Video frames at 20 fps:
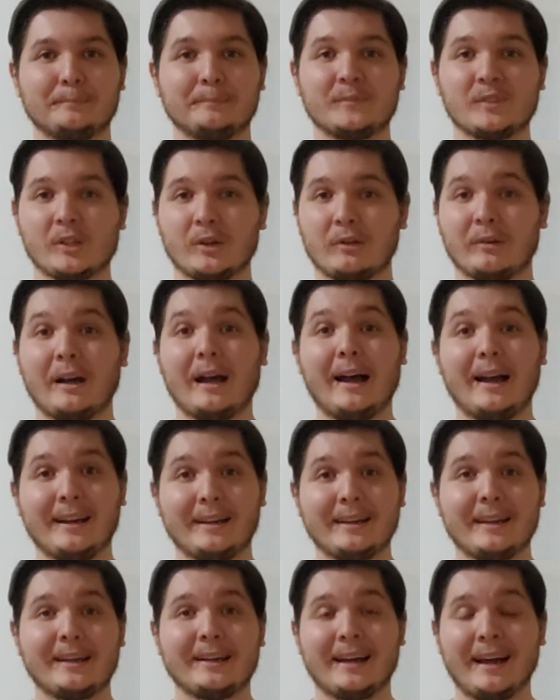So I
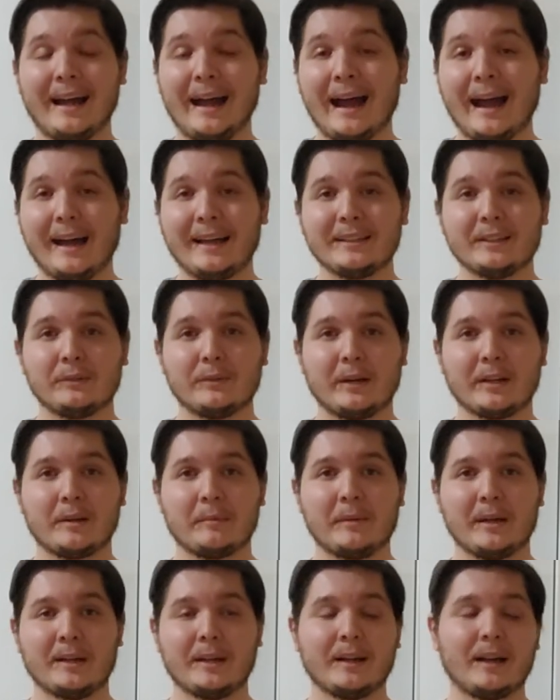highly
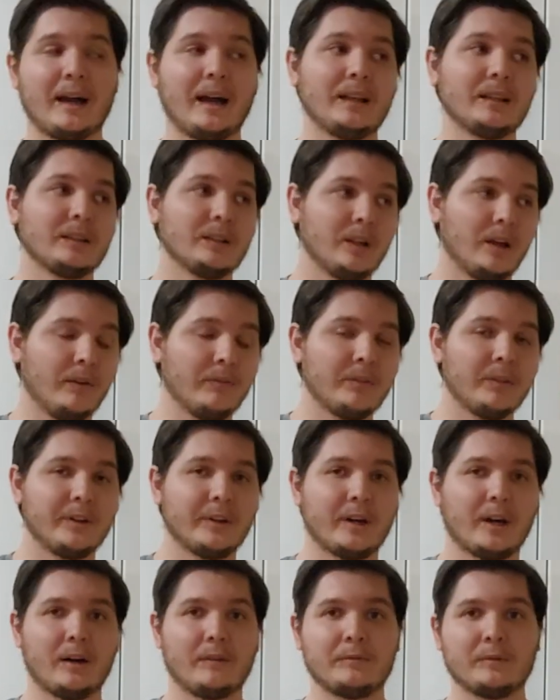recommend it. I love the
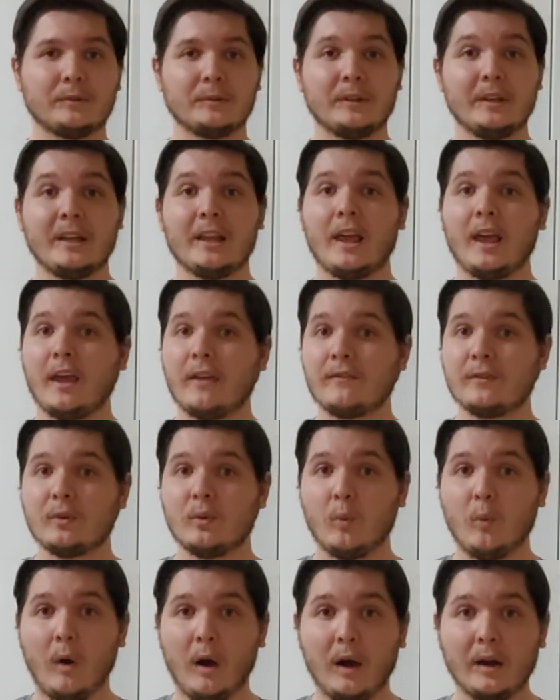novel. If you
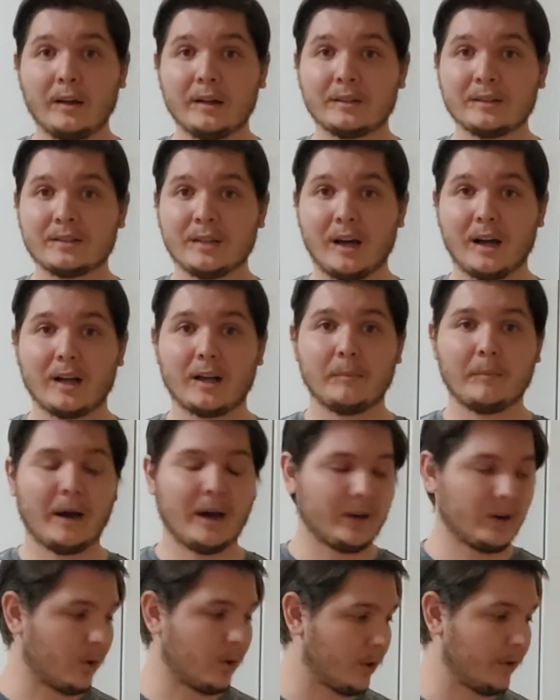want to talk
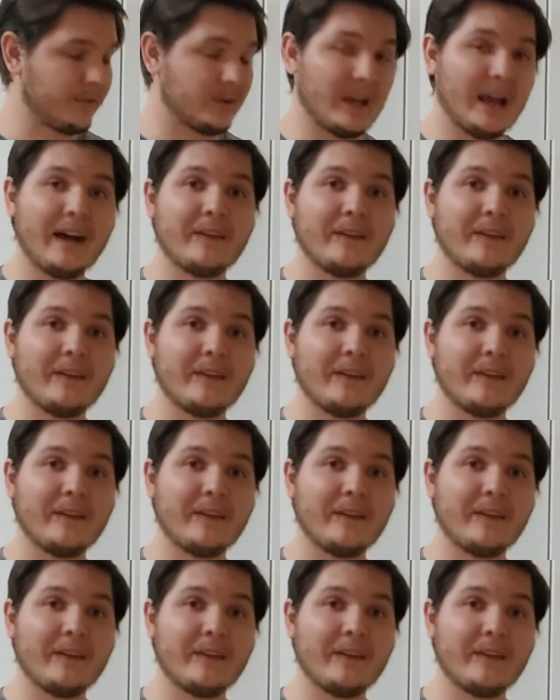about it, or if you